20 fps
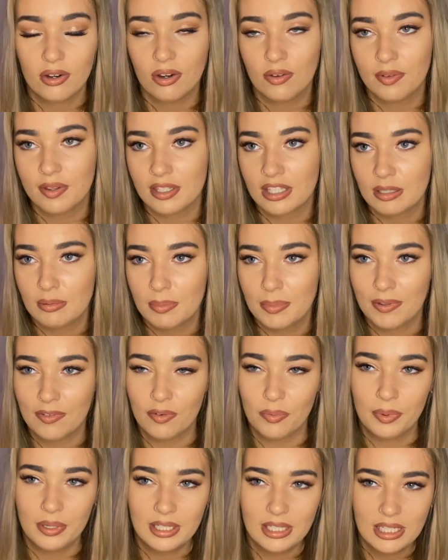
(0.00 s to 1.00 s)
or if it's in a bit of
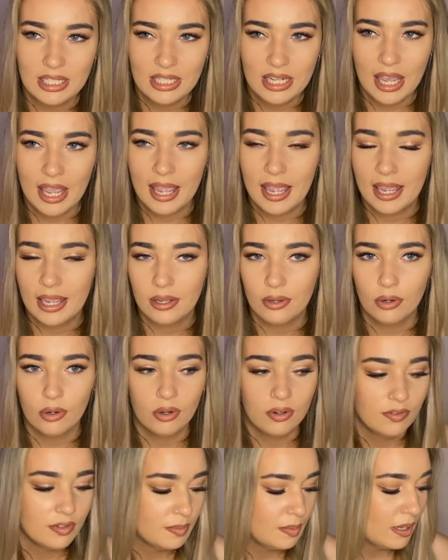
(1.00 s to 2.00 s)
a windy day
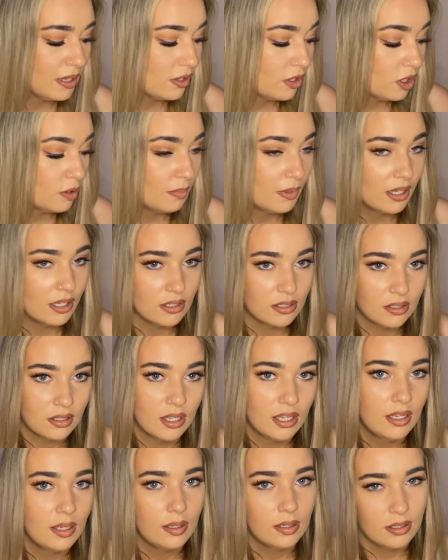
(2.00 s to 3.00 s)
or if it's a bit humid,
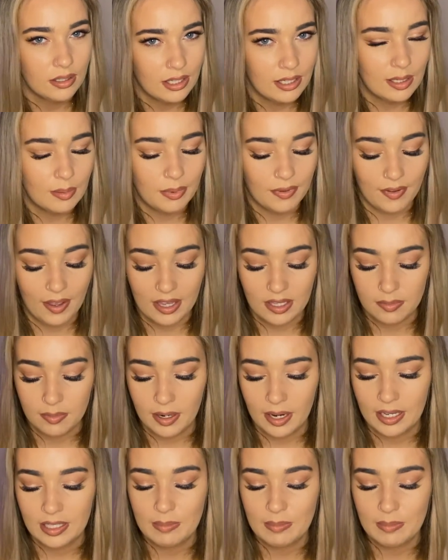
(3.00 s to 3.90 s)
you need a little bit of hairspray.